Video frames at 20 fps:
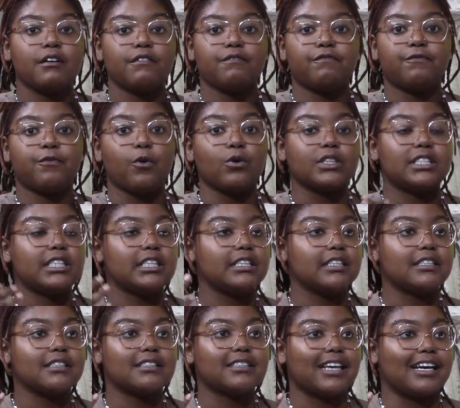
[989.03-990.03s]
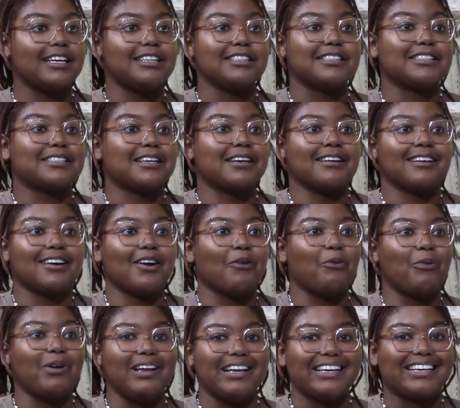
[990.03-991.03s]
14 days a
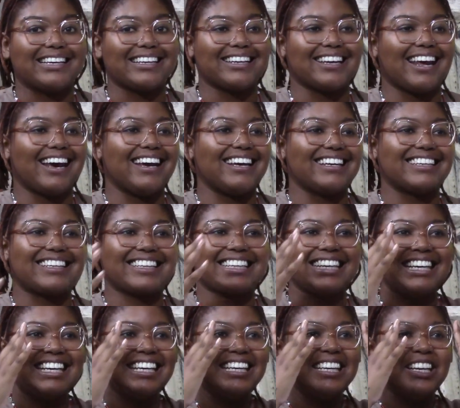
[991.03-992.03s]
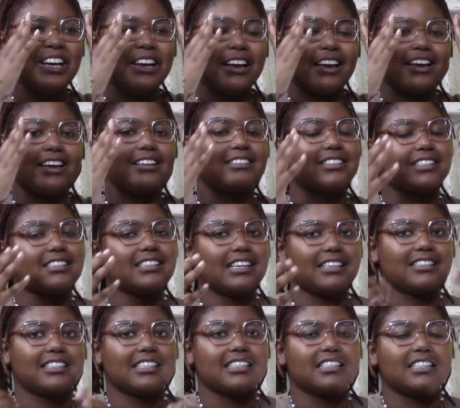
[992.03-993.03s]
week. Like, it's
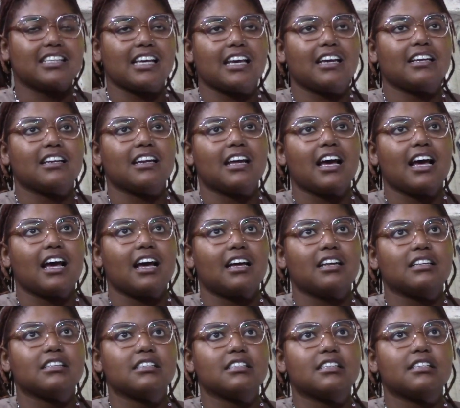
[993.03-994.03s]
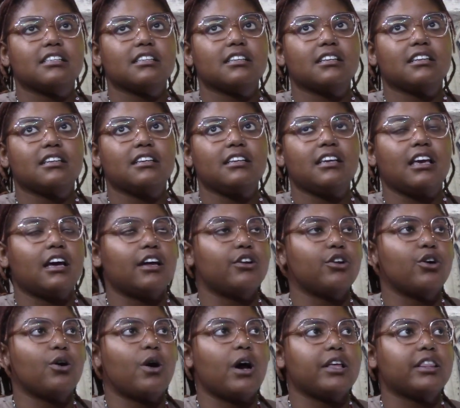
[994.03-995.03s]
insane. And yeah,
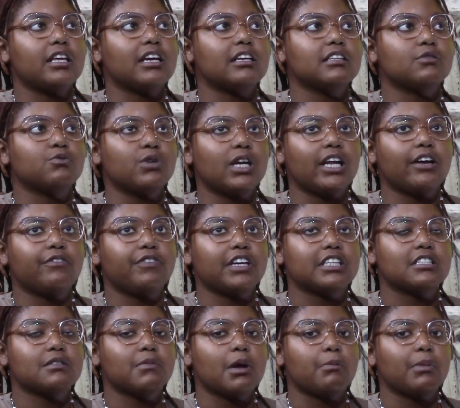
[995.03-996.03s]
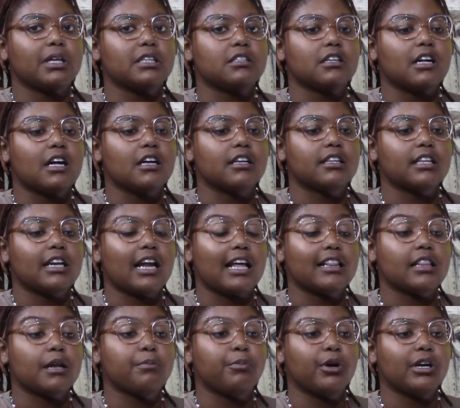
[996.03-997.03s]
no, I think it really affected my mental health. And at
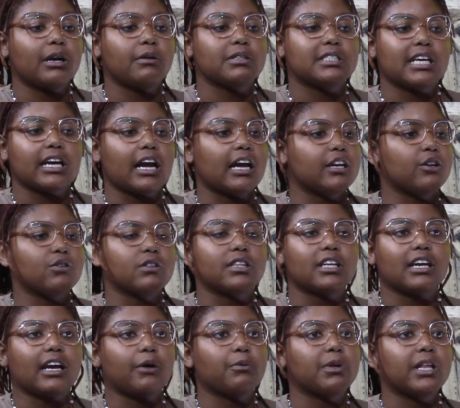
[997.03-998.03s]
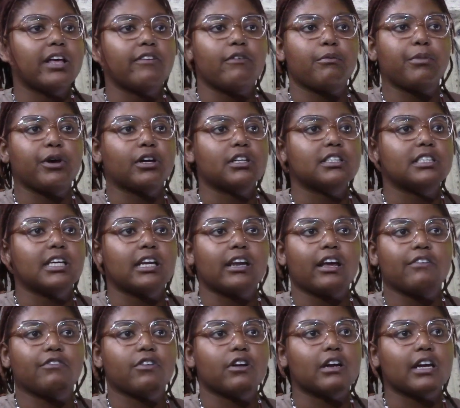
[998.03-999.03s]
that point, I was like, I don't think I will ever be on set
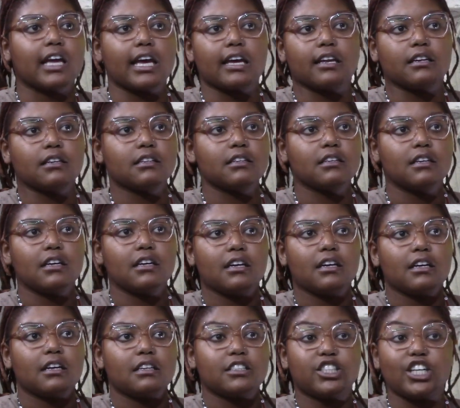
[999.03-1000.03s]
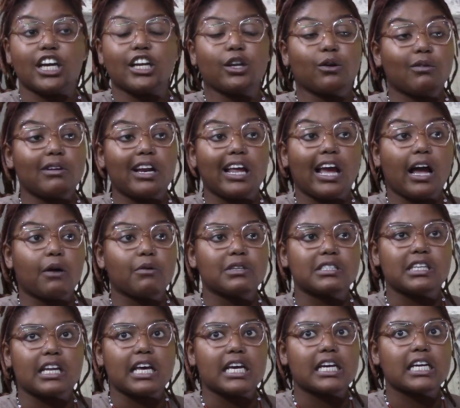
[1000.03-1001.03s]
ever again. Genuinely, I
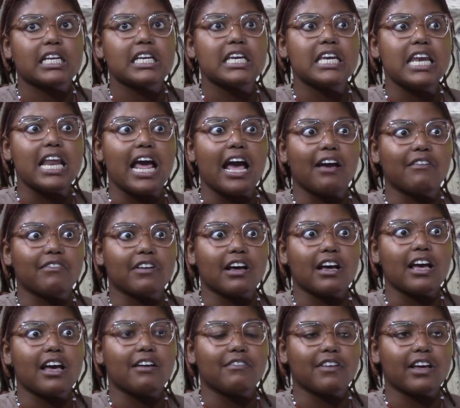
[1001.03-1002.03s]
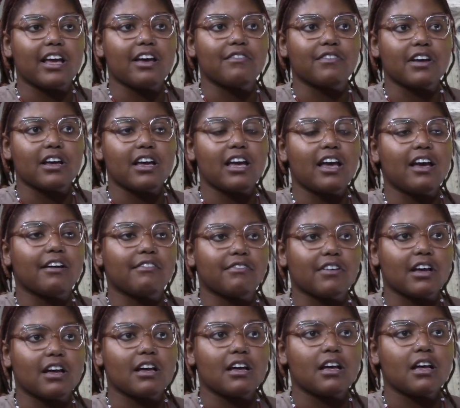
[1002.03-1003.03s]
was like, never, ever, ever,
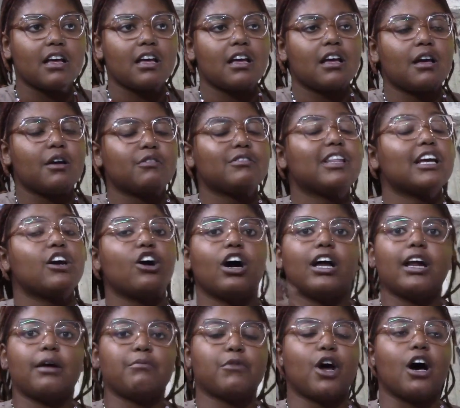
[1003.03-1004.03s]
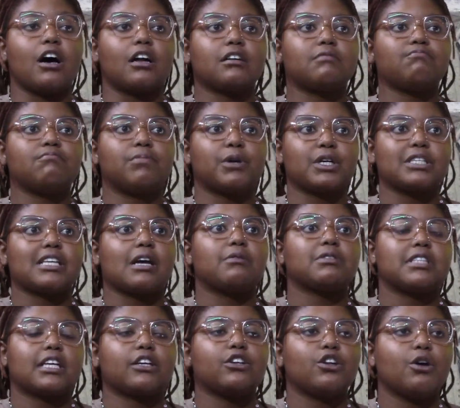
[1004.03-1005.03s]
ever. Thank God I'm not, because I
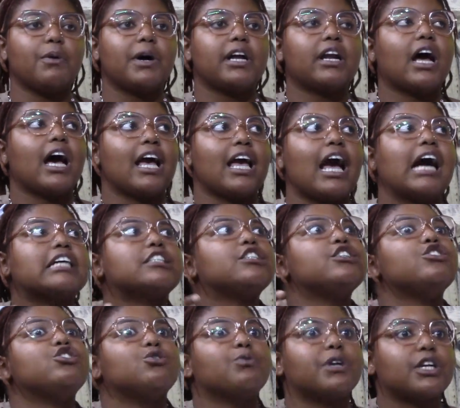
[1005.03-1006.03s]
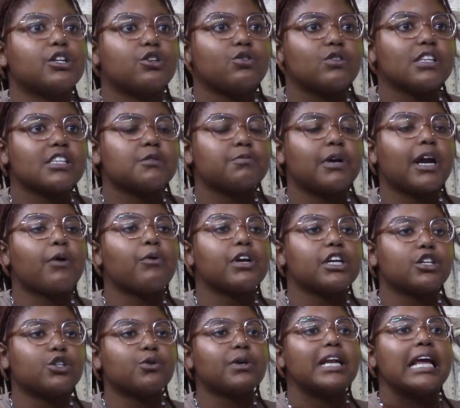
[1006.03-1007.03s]
was like, you know what, I actually do want to do this, but I want
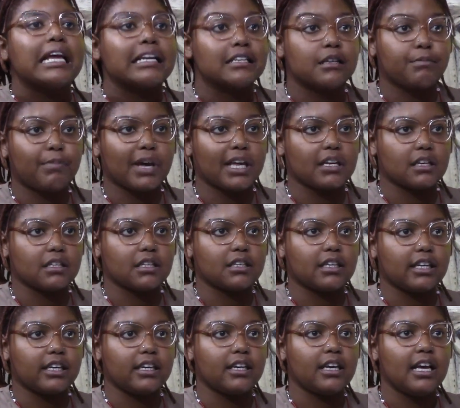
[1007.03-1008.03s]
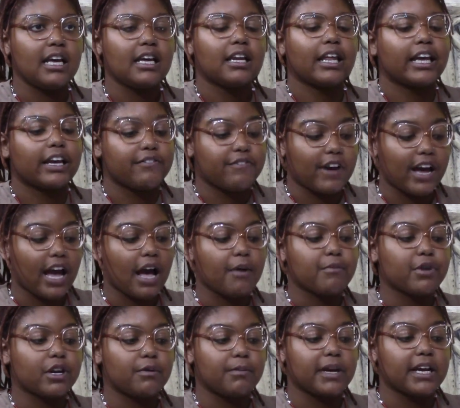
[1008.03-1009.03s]
to do it independently. Like, if I am
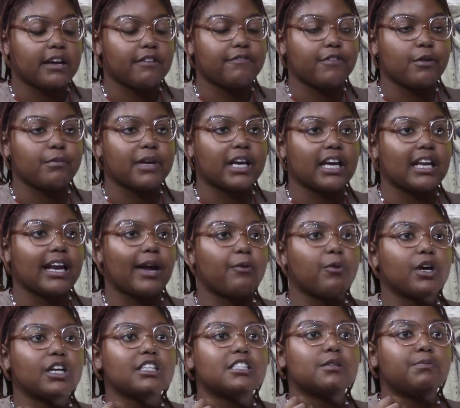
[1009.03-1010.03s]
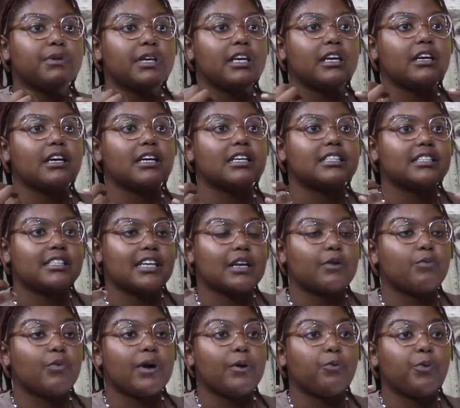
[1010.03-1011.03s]
going to make a film again, I want it to be a
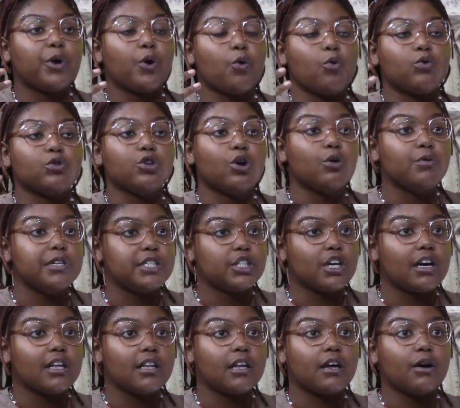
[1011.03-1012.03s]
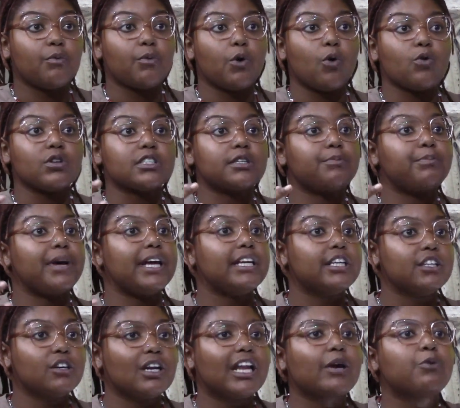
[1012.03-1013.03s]
set where we all know each other, we're all
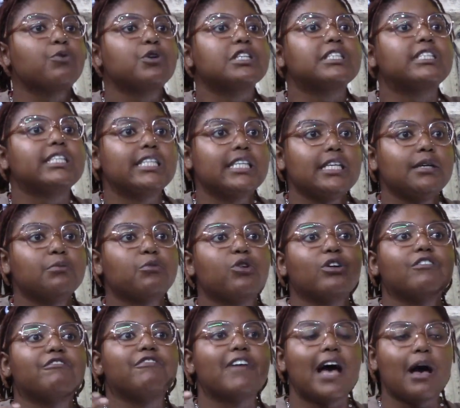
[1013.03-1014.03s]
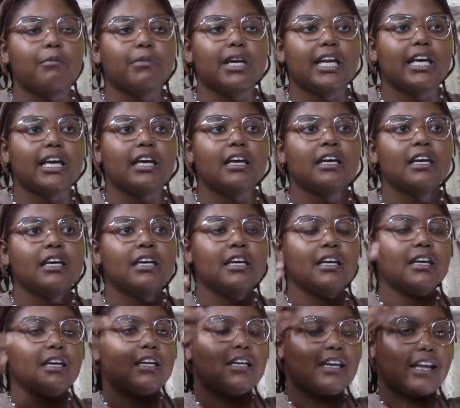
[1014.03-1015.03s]
depending, like, we're a team, we're a family.
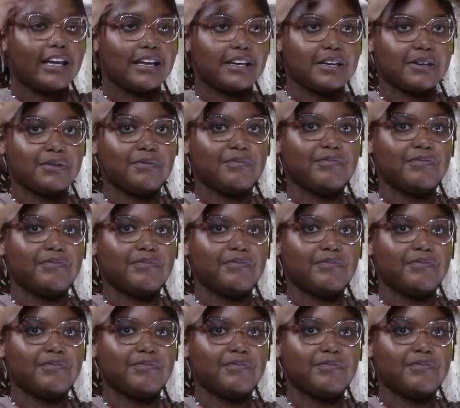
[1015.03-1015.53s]
Like,